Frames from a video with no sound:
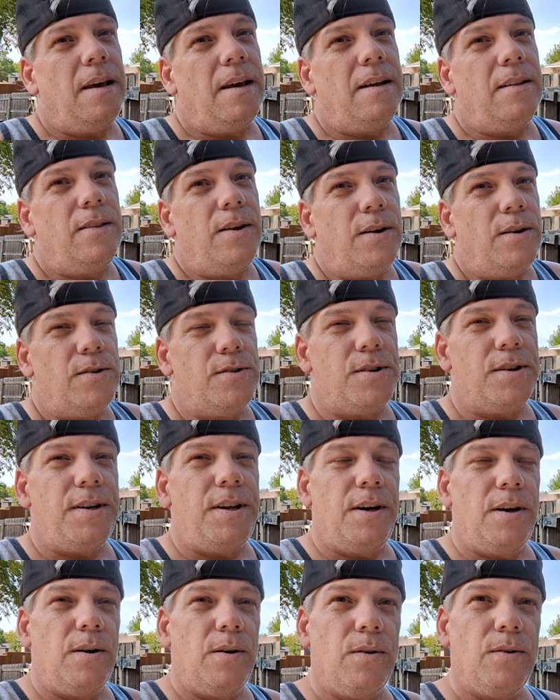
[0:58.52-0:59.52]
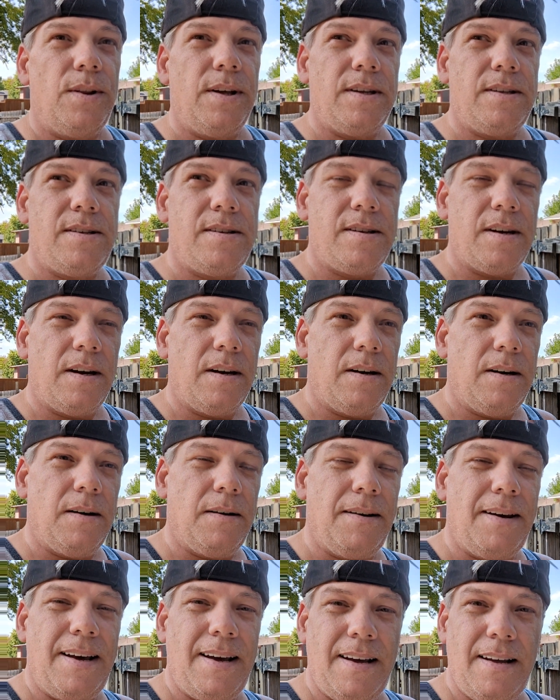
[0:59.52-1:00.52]
there's a deal that's
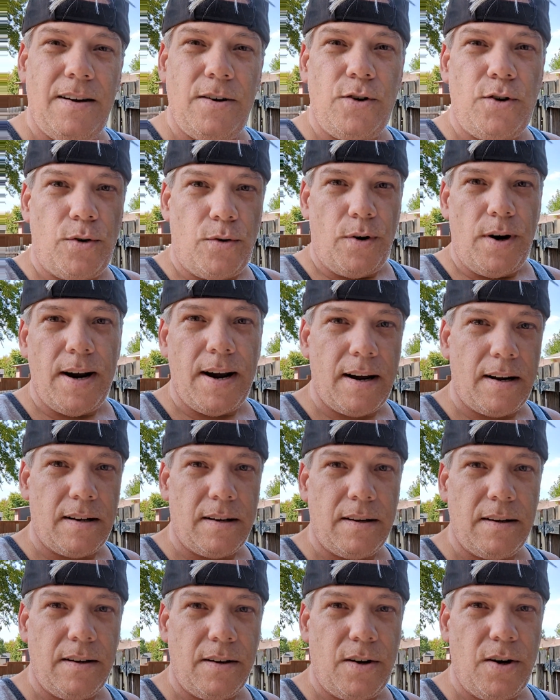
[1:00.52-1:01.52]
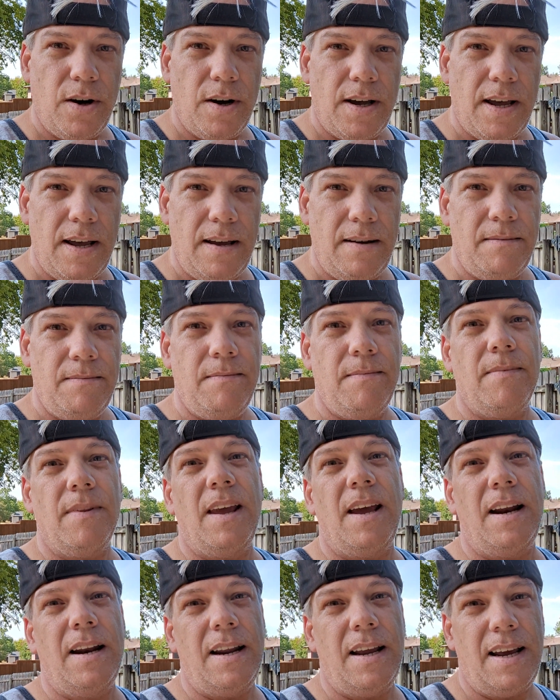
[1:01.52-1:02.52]
direct cooking
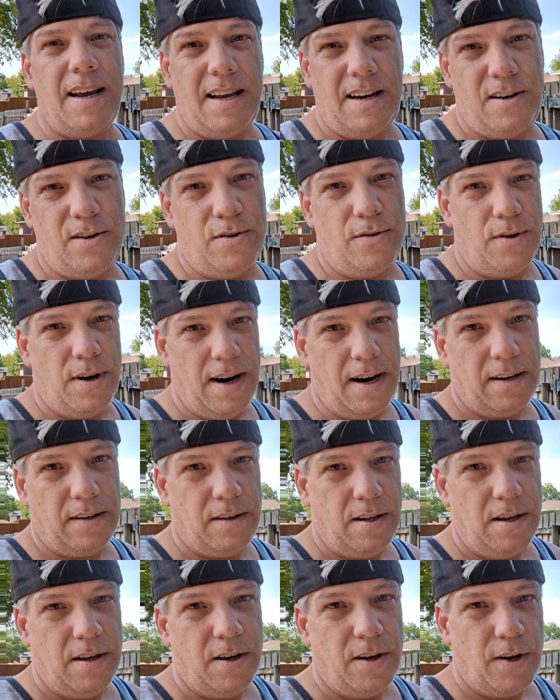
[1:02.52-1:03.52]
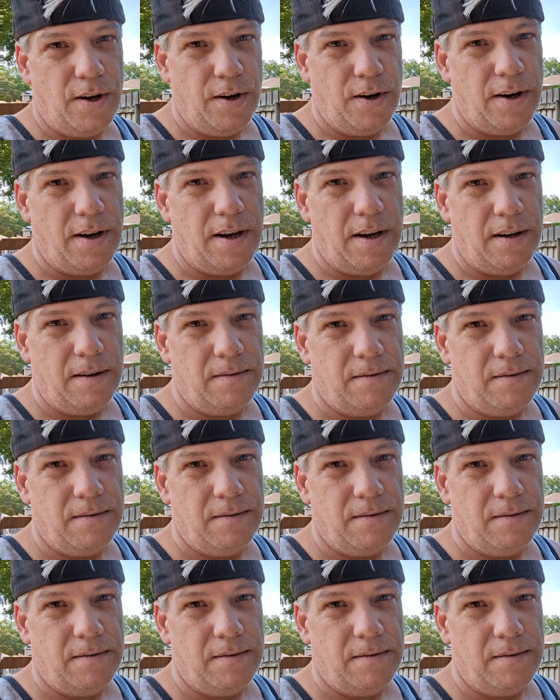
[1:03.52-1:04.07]
and indirect cooking,